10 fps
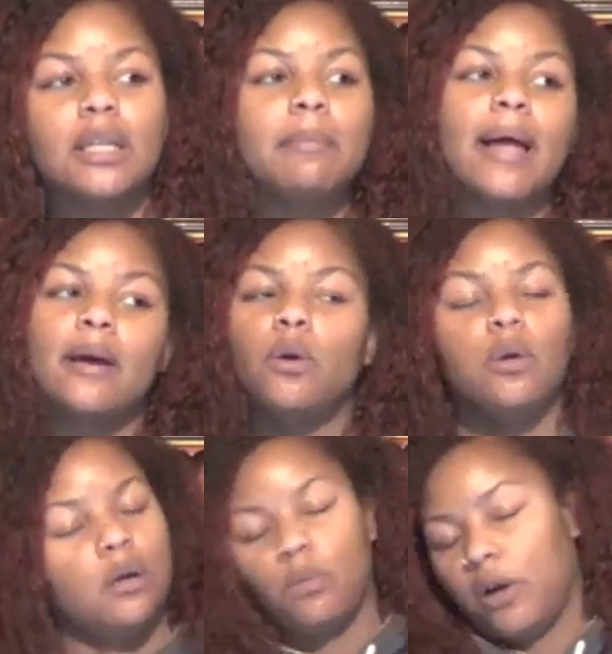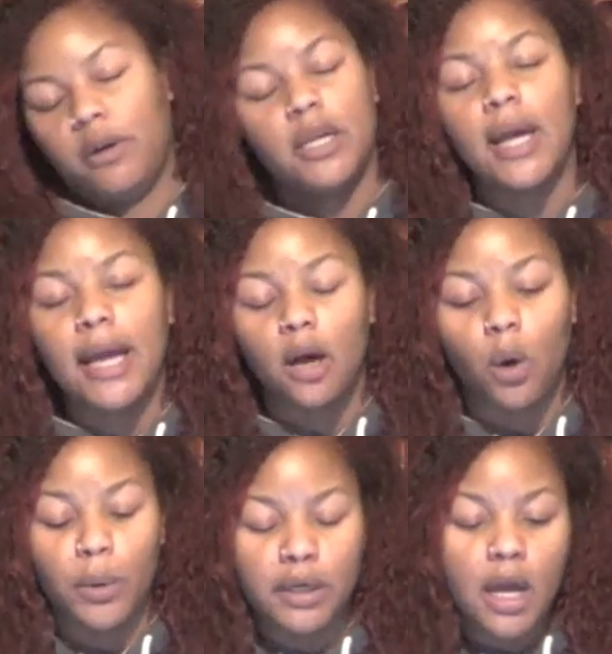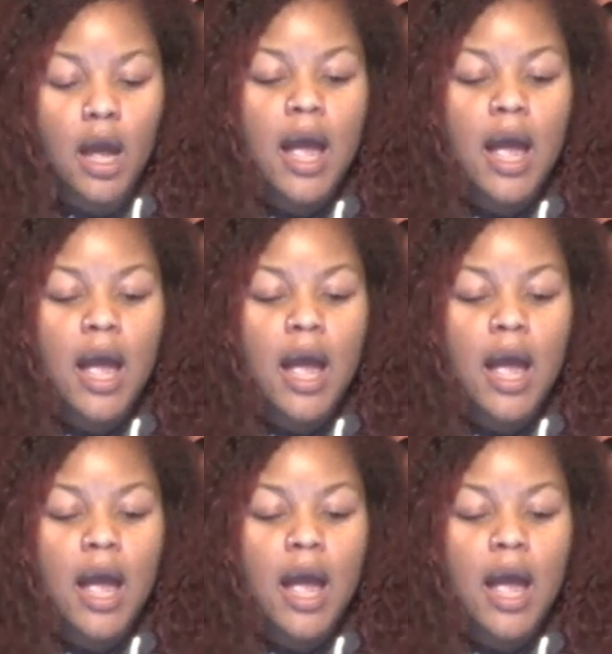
And I'm like, oh well, he ain't going.